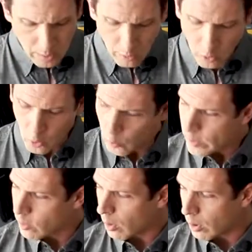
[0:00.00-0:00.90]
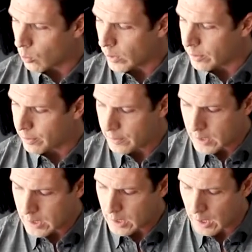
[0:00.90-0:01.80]
So we start with
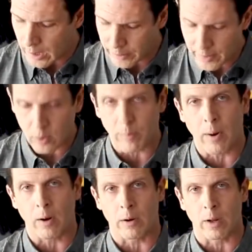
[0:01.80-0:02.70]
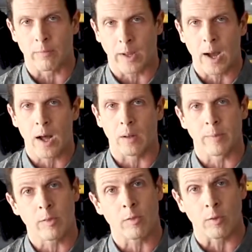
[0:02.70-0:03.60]
the thicker part of the column.
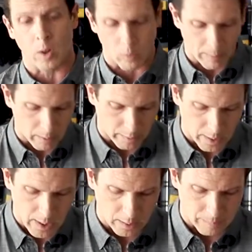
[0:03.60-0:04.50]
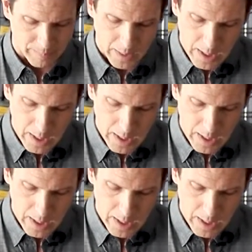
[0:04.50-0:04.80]
This is the lower part of the column.